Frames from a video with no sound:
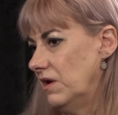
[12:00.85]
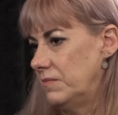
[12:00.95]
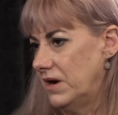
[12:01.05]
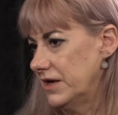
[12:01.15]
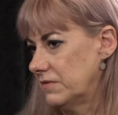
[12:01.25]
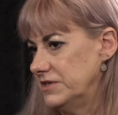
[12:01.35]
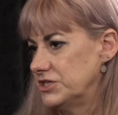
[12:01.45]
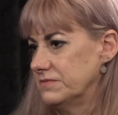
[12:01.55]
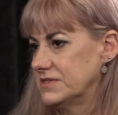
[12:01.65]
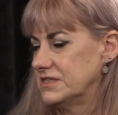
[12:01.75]
a bike when
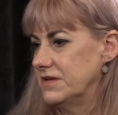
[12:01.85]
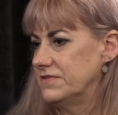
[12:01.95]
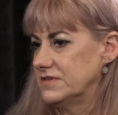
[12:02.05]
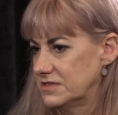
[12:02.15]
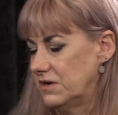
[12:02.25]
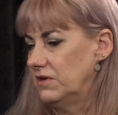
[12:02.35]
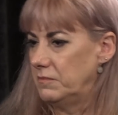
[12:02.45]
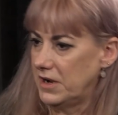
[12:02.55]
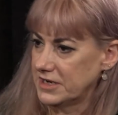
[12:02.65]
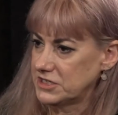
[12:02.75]
she was seven, stole a
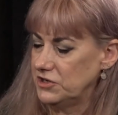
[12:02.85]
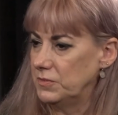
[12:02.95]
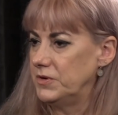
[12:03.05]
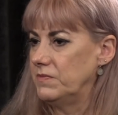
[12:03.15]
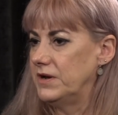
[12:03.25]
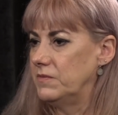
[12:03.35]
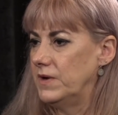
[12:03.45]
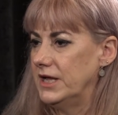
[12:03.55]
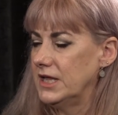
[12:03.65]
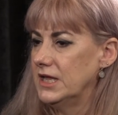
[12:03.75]
bike to help her run
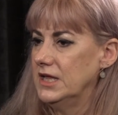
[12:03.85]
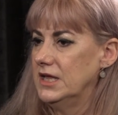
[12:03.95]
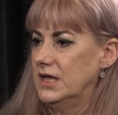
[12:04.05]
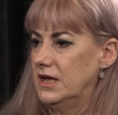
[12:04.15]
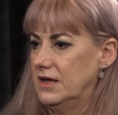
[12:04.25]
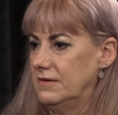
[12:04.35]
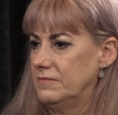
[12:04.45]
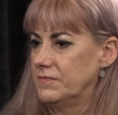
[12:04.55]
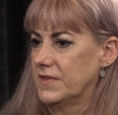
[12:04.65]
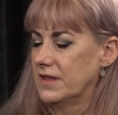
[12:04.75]
away.
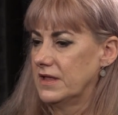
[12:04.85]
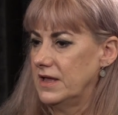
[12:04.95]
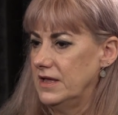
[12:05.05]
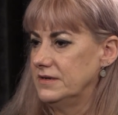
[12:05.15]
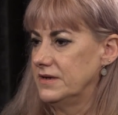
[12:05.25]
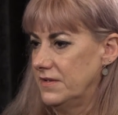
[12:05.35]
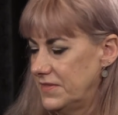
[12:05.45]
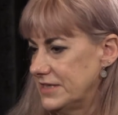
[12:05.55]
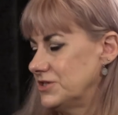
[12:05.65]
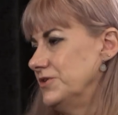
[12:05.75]
Um, and
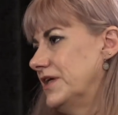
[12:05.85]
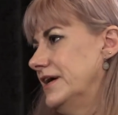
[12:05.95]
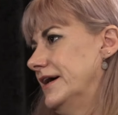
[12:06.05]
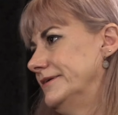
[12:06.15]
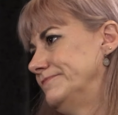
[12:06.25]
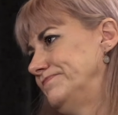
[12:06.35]
that's who they are.